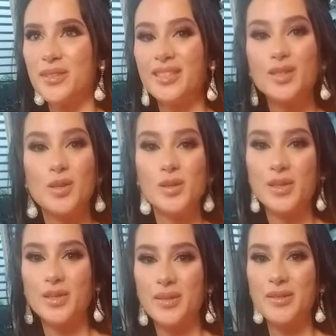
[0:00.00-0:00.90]
in
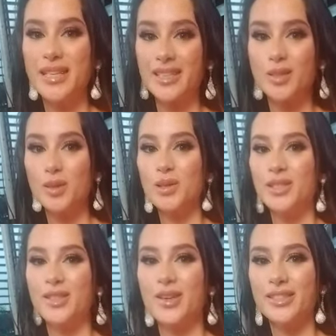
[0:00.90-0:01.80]
school, we would take a school
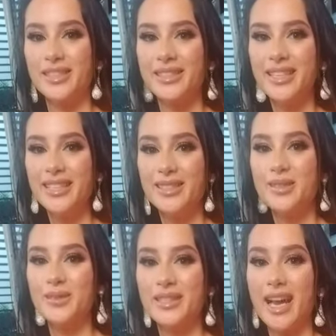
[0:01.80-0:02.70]
excursion to
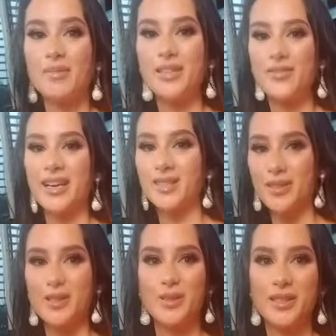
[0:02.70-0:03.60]
do the Cadbury
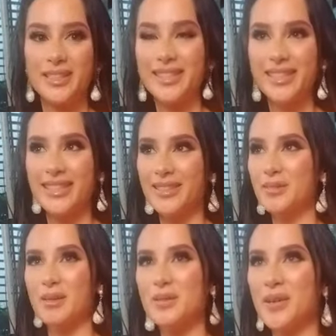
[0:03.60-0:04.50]
factory tour. That
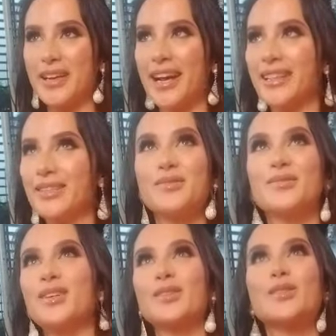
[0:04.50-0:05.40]
was probably my highlight of
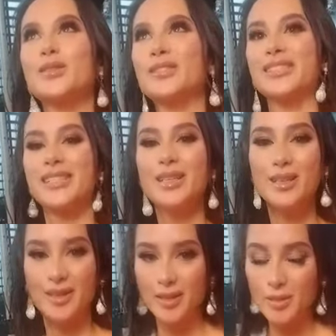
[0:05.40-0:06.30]
the school.
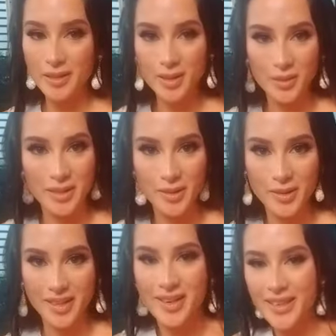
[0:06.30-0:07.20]
Sobrang sweet
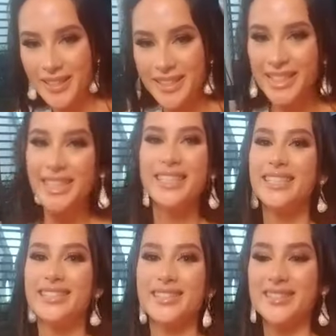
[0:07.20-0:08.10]
tooth ako.
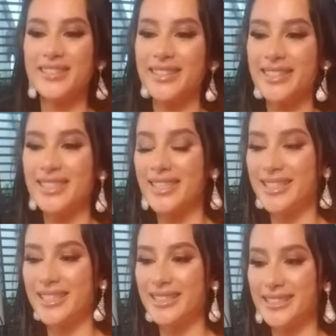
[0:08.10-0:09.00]
So
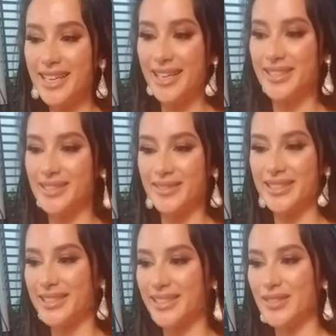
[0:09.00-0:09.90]

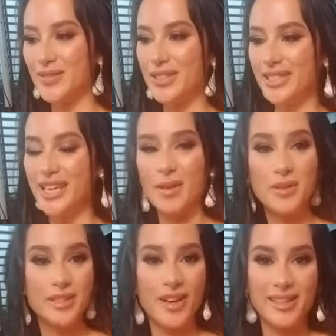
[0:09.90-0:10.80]
if you see
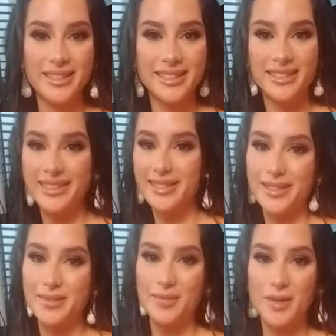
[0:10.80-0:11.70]
Cadbury chocolate,
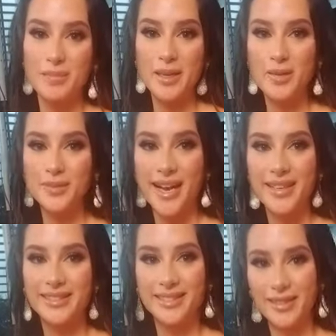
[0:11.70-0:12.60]
it's from my
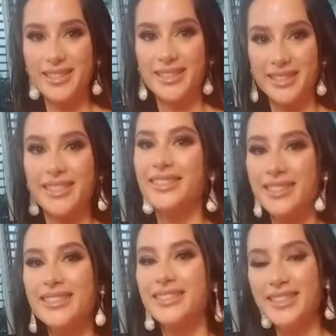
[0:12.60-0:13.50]
hometown originally.
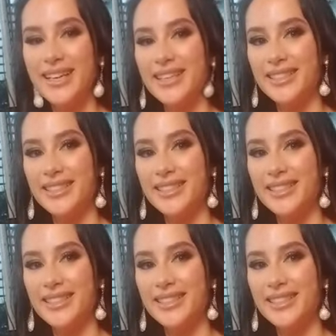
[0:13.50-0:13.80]
Yeah.